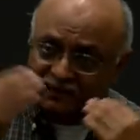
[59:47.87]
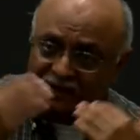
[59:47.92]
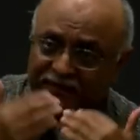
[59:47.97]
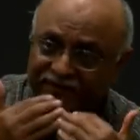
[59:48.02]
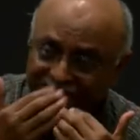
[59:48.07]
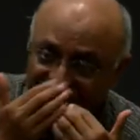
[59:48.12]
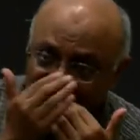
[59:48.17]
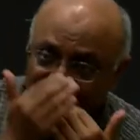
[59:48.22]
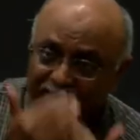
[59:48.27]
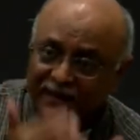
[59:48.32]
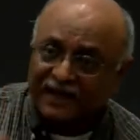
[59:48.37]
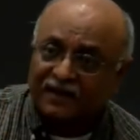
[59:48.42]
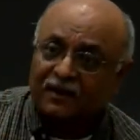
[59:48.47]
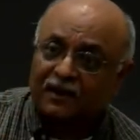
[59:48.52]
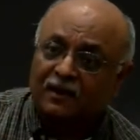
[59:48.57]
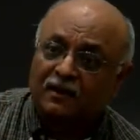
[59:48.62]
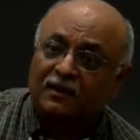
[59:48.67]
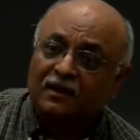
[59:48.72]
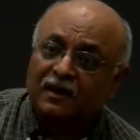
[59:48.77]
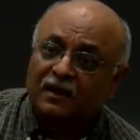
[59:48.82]
a
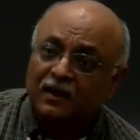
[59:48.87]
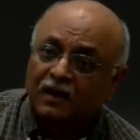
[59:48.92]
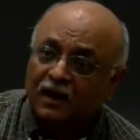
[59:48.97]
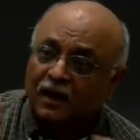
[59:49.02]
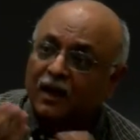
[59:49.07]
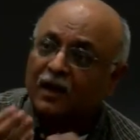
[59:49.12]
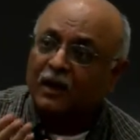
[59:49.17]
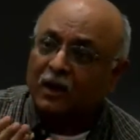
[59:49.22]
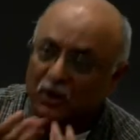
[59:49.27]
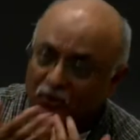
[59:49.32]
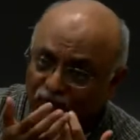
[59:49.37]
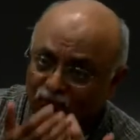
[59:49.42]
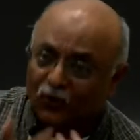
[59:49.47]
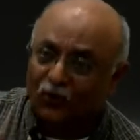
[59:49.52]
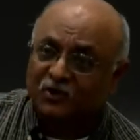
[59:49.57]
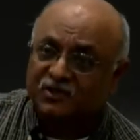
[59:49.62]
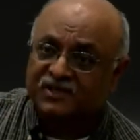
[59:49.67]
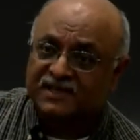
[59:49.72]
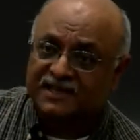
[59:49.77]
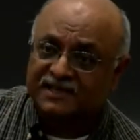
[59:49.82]
fundamental uh,
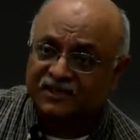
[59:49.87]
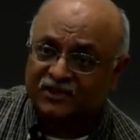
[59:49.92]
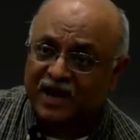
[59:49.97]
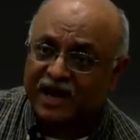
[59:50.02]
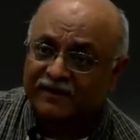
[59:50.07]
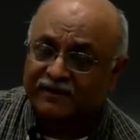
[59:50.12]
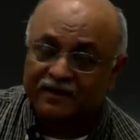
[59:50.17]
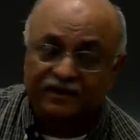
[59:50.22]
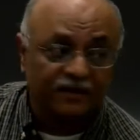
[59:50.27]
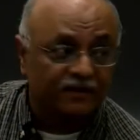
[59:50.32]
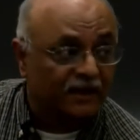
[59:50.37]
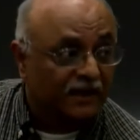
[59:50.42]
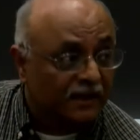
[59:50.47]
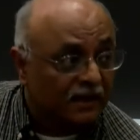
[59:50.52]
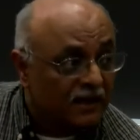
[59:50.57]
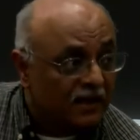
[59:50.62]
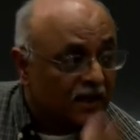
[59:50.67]
force that's driving the thing.